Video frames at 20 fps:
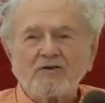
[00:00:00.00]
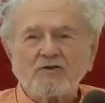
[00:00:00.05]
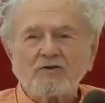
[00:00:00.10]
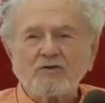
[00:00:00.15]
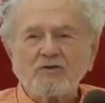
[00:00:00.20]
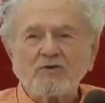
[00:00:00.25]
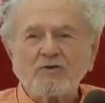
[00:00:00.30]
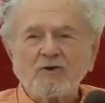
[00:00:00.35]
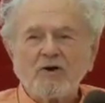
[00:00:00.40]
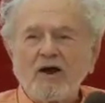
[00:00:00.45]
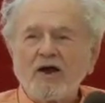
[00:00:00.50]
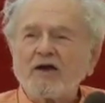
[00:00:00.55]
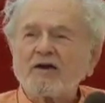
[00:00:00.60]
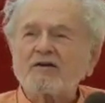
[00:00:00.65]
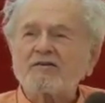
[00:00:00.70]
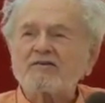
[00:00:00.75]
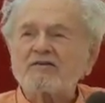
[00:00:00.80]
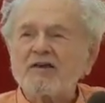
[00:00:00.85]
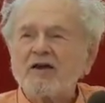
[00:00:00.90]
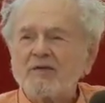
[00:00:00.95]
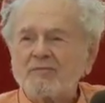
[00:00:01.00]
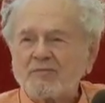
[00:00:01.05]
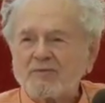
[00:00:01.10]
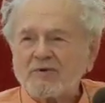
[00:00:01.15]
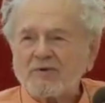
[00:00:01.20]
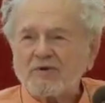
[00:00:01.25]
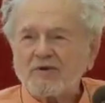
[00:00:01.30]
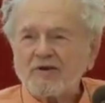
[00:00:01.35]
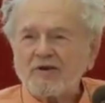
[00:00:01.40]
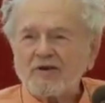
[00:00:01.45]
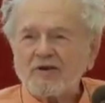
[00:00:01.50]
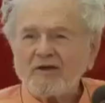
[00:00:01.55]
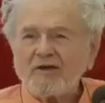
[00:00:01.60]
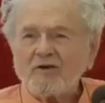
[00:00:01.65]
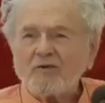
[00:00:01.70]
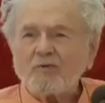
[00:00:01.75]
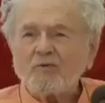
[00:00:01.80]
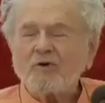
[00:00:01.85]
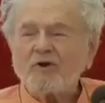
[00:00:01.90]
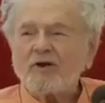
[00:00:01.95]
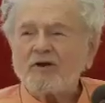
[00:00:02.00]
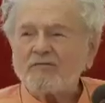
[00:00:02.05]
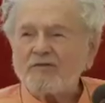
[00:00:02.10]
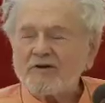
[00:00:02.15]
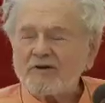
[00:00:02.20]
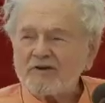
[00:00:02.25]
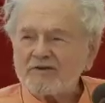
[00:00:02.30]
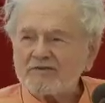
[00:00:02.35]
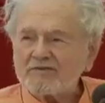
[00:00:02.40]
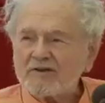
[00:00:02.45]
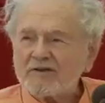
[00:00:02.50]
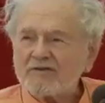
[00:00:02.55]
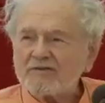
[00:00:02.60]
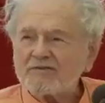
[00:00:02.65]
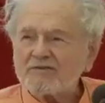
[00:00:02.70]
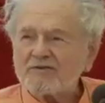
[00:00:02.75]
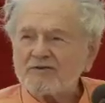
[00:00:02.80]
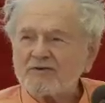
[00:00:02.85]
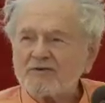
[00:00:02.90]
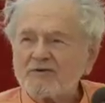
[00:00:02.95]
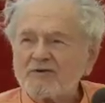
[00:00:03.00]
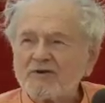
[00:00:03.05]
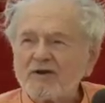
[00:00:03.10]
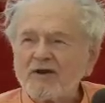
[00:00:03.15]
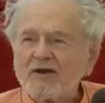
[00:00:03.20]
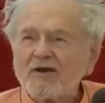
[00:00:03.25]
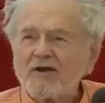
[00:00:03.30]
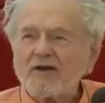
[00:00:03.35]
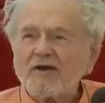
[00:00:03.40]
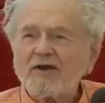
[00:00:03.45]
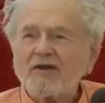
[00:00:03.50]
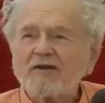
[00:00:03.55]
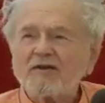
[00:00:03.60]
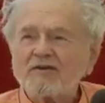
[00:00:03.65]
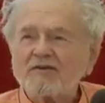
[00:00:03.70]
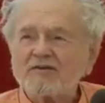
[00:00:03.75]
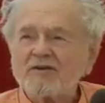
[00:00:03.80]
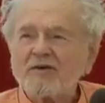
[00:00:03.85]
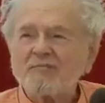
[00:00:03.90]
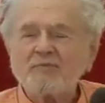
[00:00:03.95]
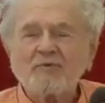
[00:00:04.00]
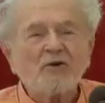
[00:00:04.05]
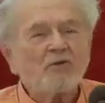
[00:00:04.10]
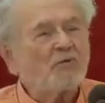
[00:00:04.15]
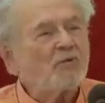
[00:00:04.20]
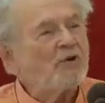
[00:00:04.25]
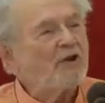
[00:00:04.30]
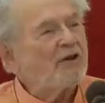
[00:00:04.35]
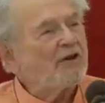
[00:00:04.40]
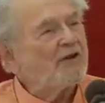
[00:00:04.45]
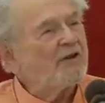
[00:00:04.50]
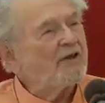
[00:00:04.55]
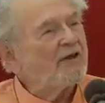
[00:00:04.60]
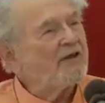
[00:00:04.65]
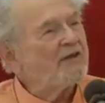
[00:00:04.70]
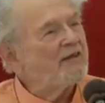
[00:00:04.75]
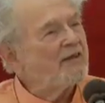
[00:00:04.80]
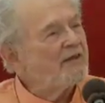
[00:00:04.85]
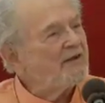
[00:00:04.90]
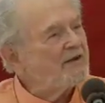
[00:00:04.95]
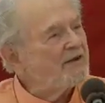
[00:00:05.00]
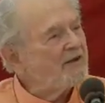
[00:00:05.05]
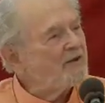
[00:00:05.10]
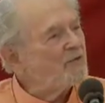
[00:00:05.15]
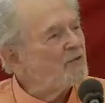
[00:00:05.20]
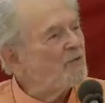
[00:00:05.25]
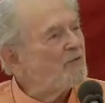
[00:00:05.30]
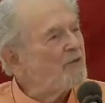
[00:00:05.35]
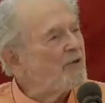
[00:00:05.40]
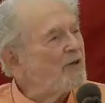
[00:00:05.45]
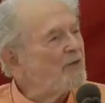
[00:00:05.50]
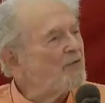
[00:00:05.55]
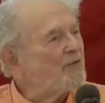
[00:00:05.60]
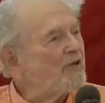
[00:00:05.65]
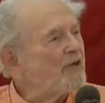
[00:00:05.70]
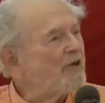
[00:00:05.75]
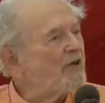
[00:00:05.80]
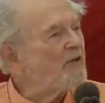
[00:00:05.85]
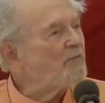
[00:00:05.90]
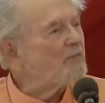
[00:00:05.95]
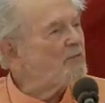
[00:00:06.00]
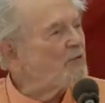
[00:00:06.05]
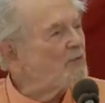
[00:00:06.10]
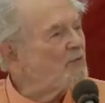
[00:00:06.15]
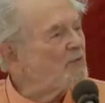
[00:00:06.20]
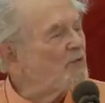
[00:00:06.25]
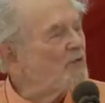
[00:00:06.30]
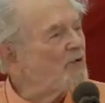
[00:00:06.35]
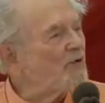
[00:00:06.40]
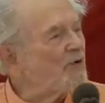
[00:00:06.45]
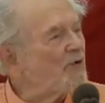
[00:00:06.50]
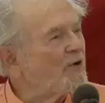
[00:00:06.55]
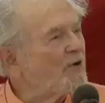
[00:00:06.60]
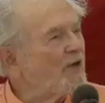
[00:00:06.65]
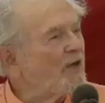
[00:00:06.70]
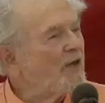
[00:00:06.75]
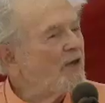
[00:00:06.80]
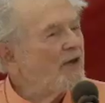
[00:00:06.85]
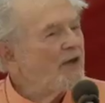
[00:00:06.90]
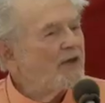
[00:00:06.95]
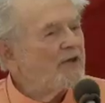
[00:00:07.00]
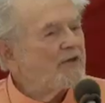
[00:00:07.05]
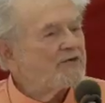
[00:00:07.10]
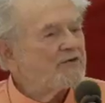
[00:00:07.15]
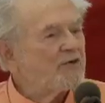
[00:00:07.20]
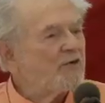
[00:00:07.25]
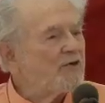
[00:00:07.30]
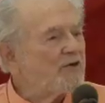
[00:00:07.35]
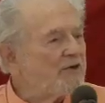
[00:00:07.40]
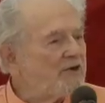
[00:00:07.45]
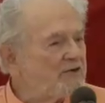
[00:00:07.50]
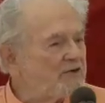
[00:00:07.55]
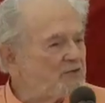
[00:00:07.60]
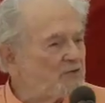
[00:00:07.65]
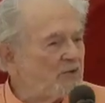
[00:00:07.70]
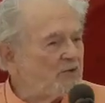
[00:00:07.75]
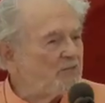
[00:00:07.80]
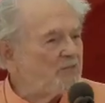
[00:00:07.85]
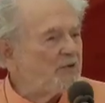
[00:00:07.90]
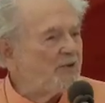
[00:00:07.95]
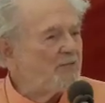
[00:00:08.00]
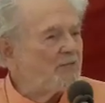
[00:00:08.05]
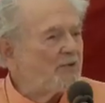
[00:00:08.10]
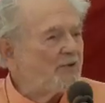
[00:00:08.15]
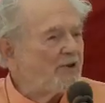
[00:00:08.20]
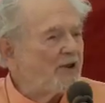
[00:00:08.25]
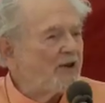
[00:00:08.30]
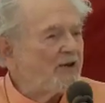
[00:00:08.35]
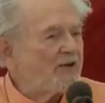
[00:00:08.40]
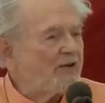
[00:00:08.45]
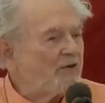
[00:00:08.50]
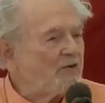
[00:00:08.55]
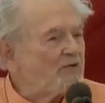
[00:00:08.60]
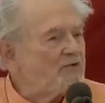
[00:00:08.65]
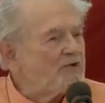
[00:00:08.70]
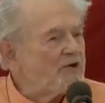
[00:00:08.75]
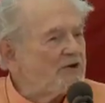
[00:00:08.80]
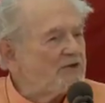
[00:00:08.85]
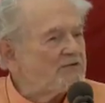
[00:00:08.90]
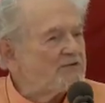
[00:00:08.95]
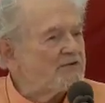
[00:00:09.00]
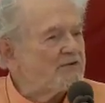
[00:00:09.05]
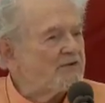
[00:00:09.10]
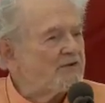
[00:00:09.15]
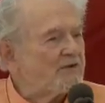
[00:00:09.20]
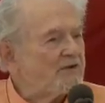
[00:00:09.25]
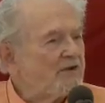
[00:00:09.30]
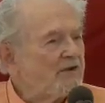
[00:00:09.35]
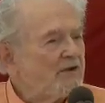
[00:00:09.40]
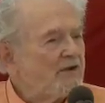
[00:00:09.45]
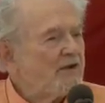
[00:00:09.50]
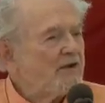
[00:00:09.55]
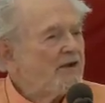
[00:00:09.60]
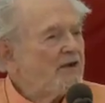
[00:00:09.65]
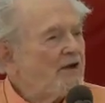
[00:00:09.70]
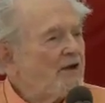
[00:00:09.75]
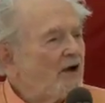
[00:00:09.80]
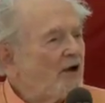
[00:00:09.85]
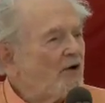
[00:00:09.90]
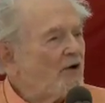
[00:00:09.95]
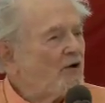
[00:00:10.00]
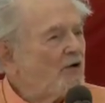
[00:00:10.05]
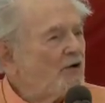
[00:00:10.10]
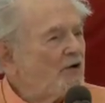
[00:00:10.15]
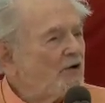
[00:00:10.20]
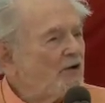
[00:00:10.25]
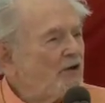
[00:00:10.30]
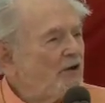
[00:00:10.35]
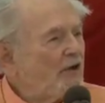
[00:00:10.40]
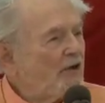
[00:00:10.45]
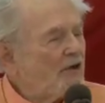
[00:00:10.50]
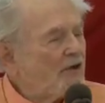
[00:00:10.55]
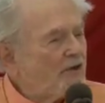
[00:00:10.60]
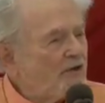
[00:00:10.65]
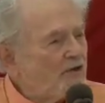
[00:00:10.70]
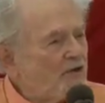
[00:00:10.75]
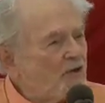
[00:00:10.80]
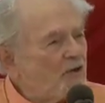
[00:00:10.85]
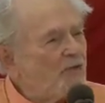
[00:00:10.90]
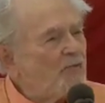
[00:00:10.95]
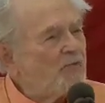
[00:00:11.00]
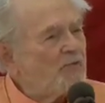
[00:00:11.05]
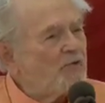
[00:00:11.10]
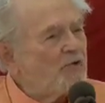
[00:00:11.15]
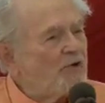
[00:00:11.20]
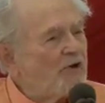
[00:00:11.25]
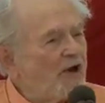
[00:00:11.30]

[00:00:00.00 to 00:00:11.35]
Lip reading: to accept whatever he sends you and accept it willingly, and then he will be able to help you more. So it is when people like you, Jason, are doomed to